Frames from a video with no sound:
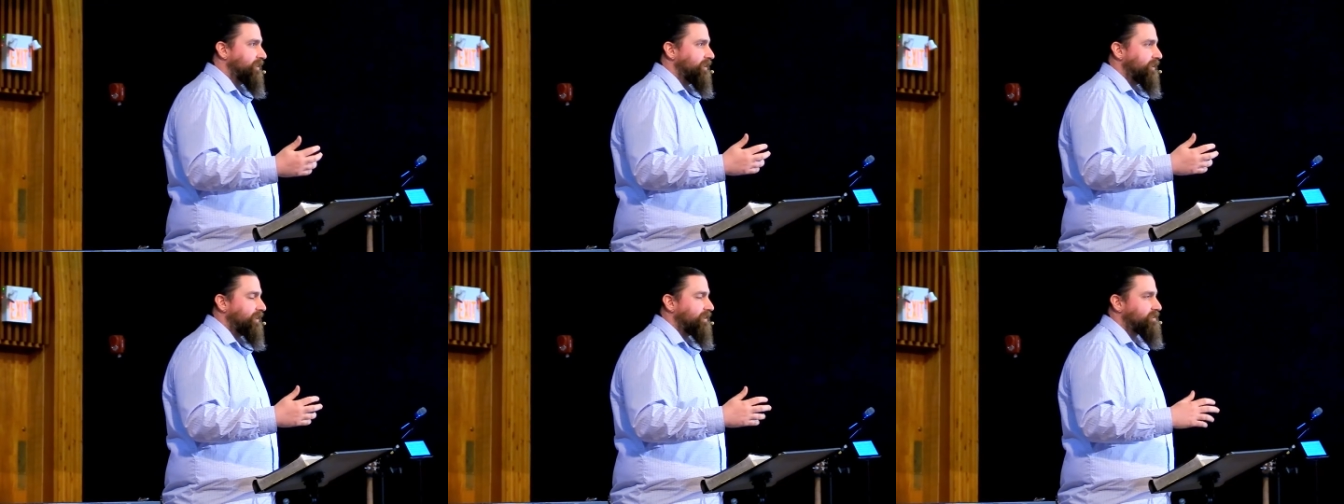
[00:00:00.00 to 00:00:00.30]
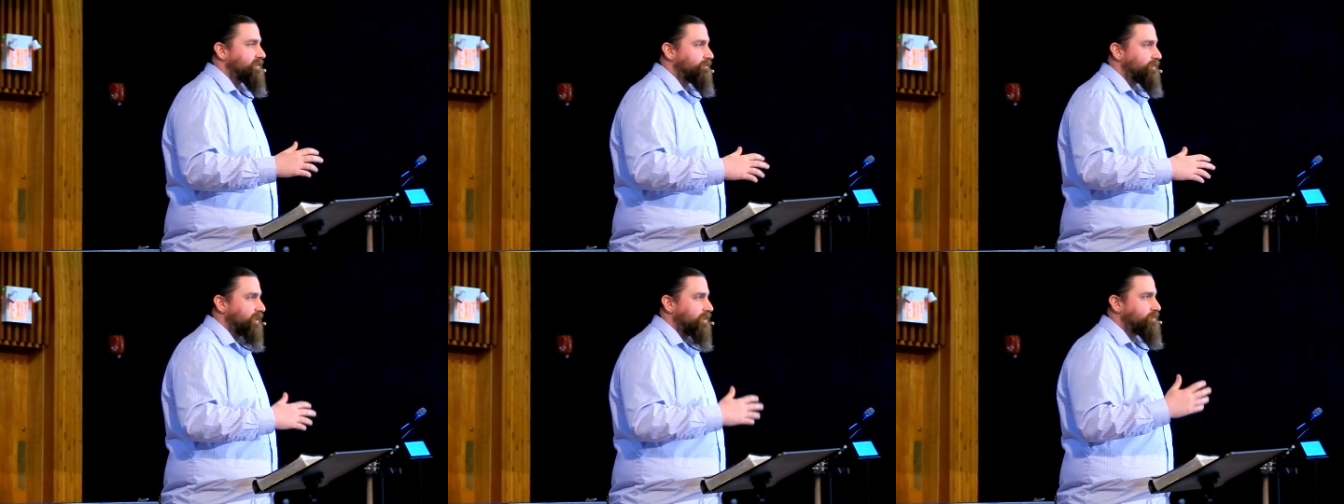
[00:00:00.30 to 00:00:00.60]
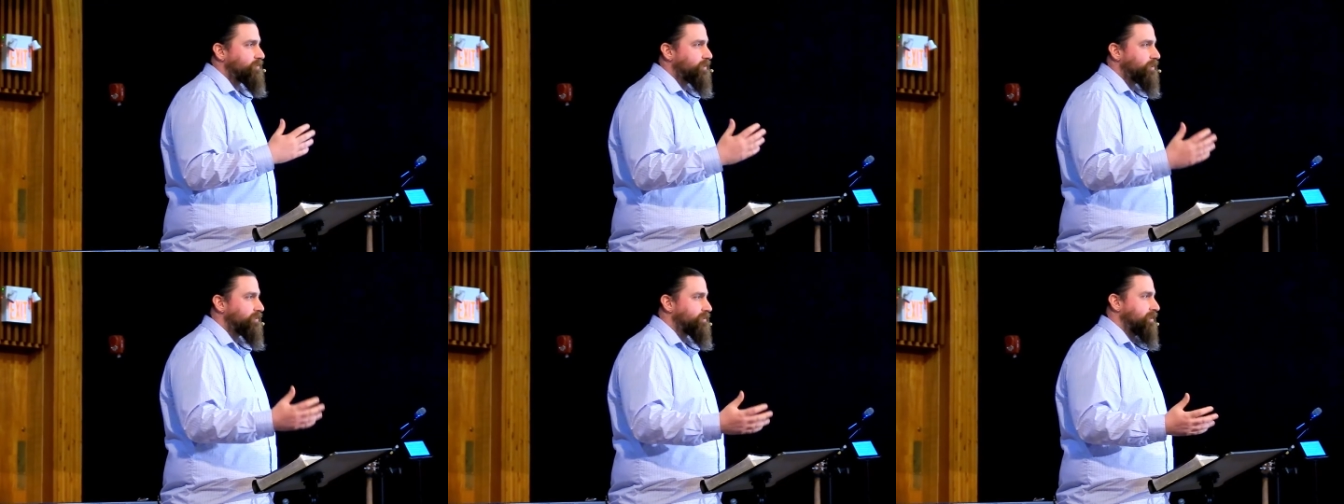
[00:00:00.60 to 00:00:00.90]
And
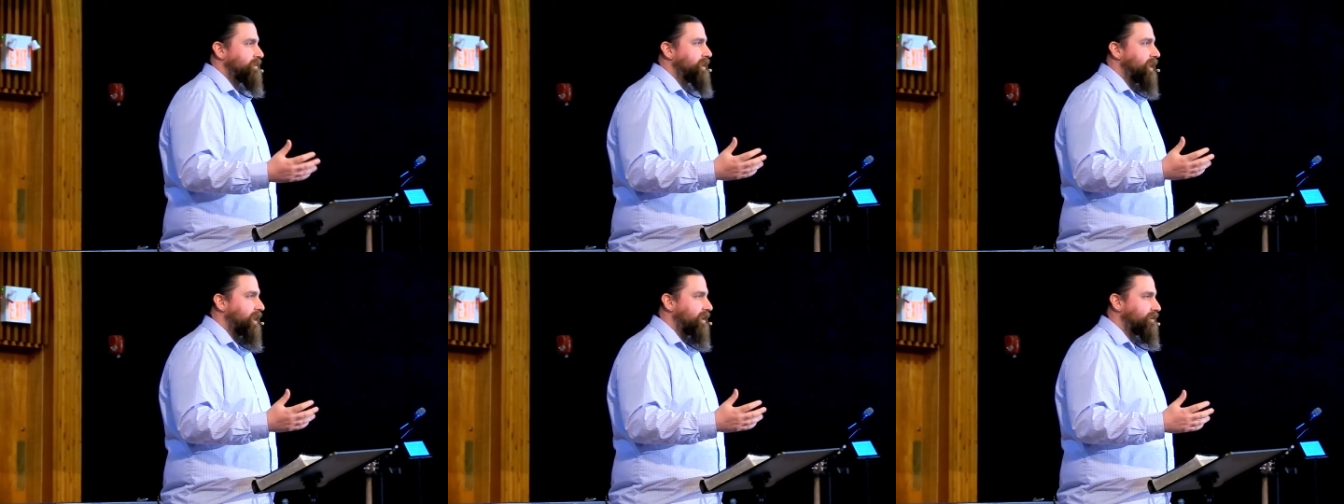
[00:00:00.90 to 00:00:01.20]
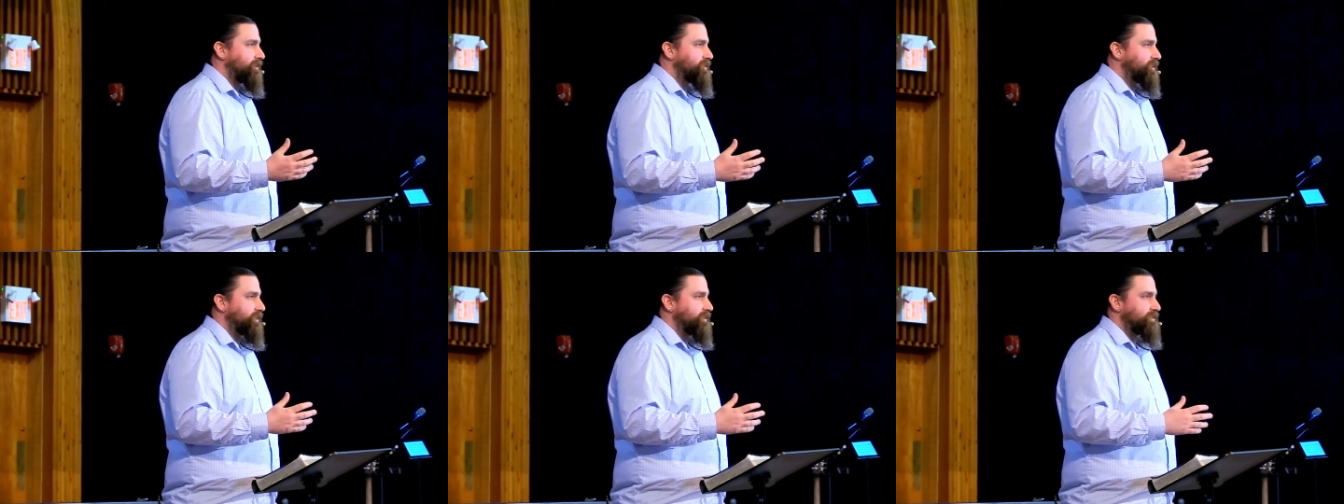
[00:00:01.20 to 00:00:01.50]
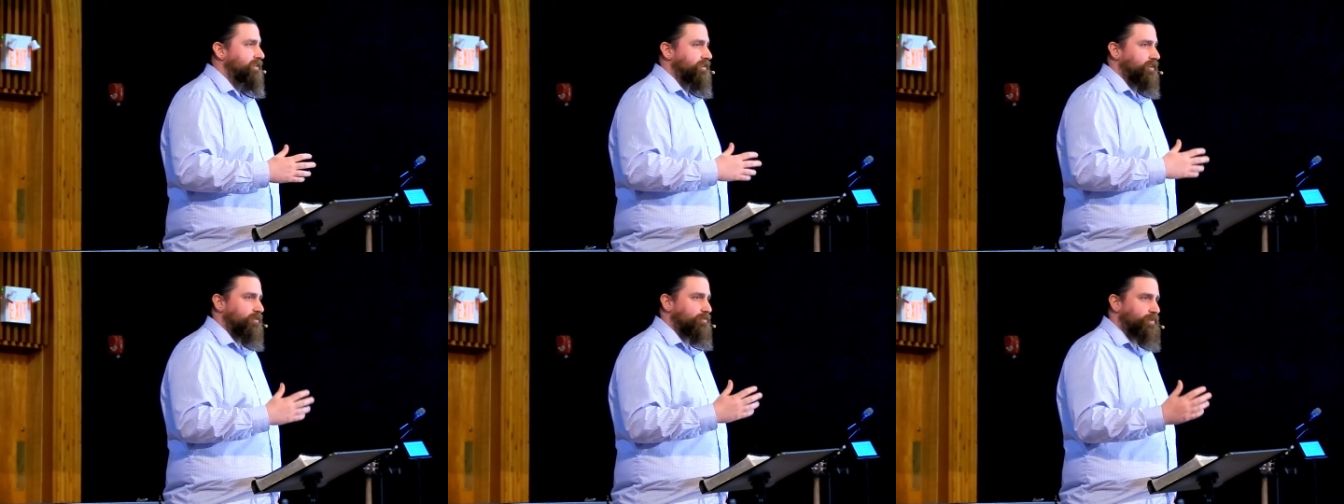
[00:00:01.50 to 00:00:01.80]
sometimes we use analogies
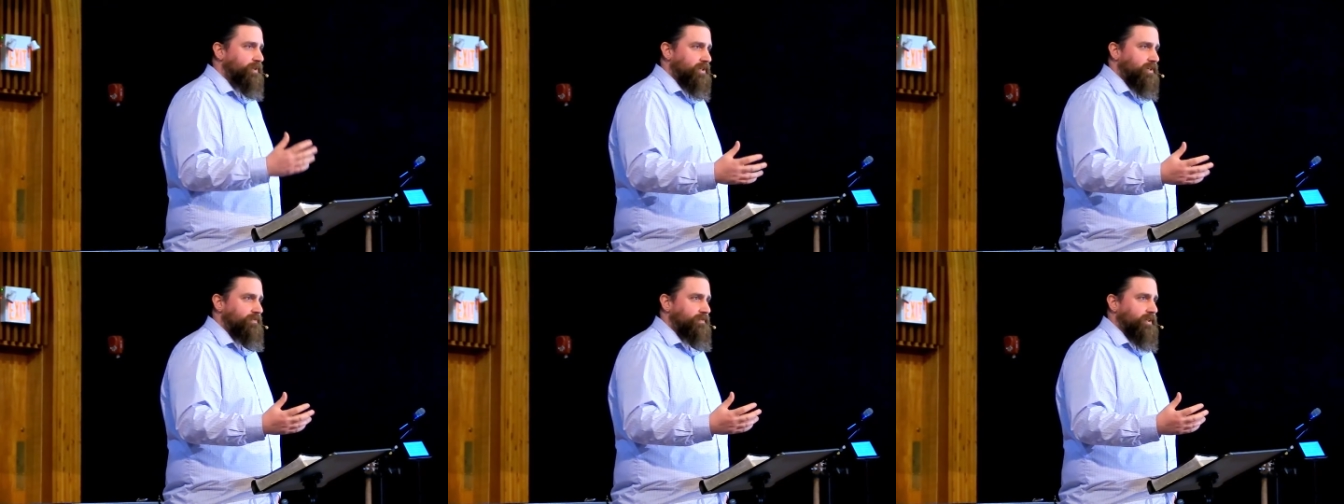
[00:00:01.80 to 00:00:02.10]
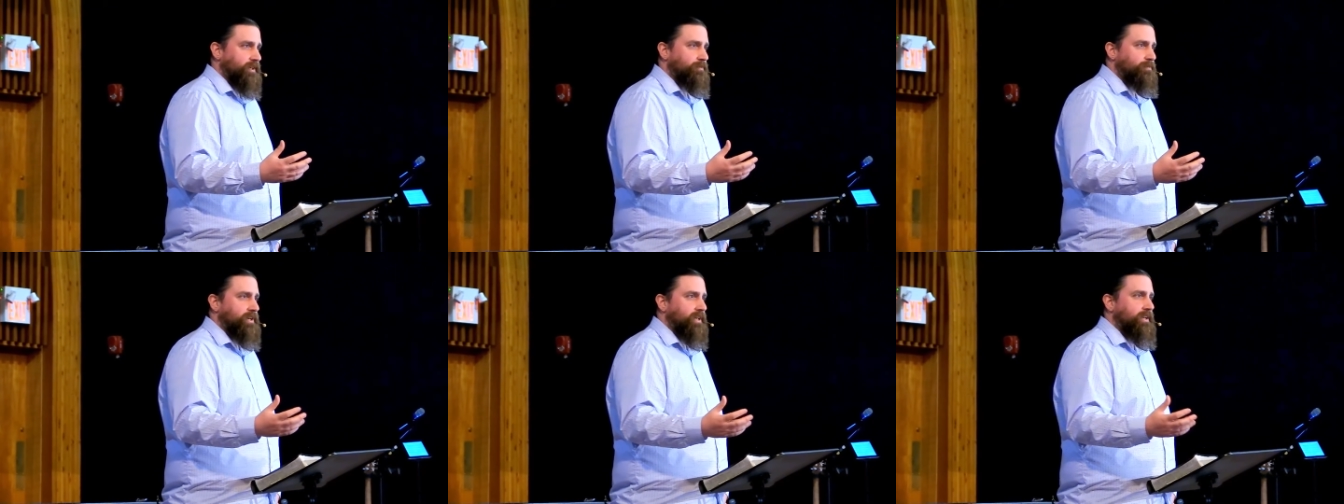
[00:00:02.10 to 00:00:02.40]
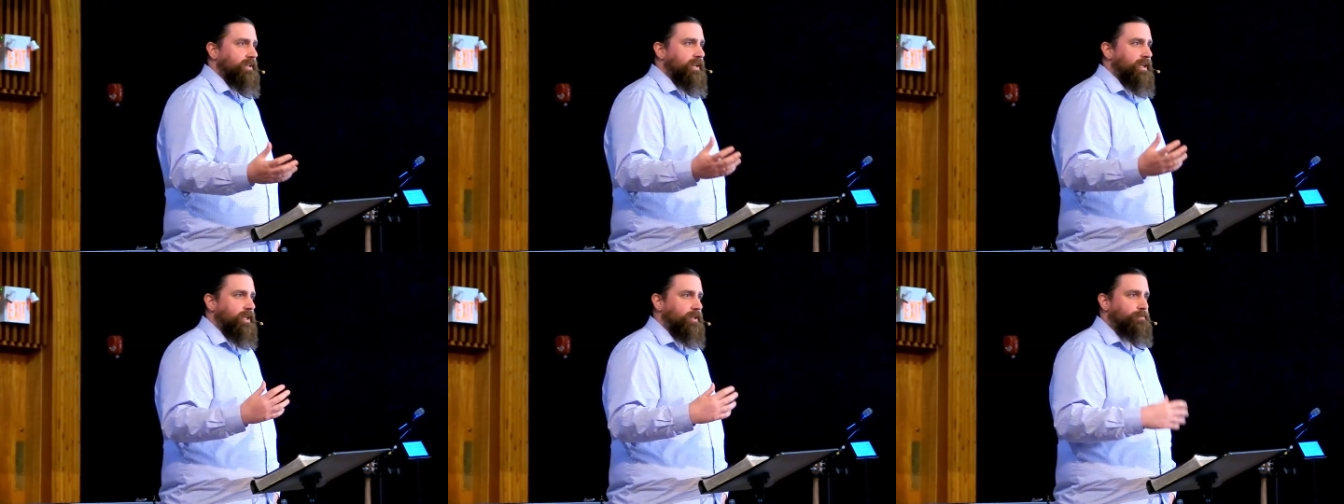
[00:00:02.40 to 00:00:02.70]
that aren't perfect but
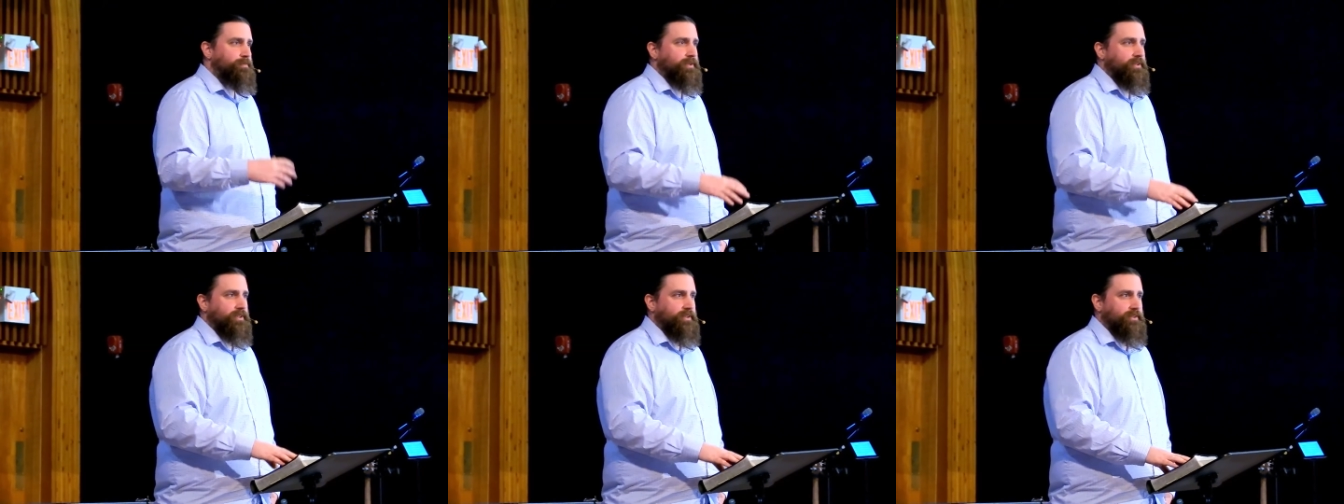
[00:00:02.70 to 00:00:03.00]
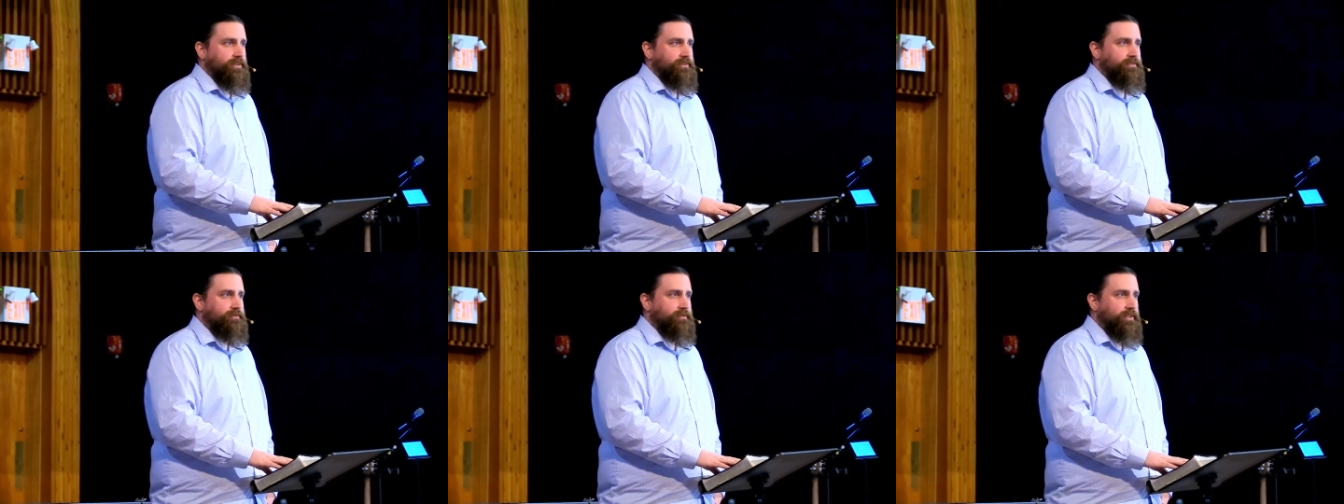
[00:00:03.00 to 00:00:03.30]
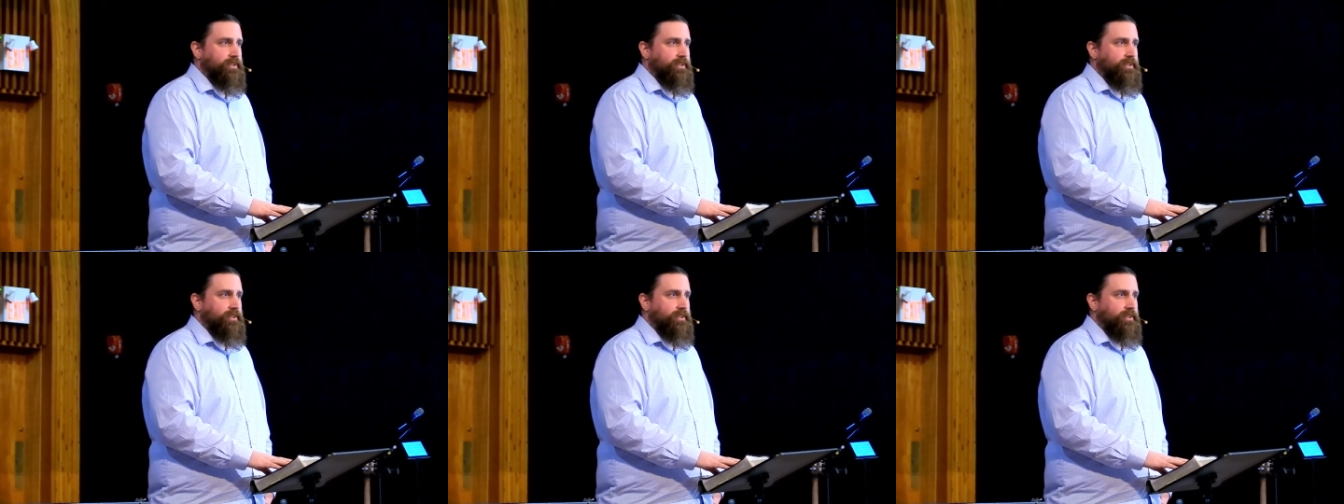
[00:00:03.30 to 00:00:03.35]
can help a little.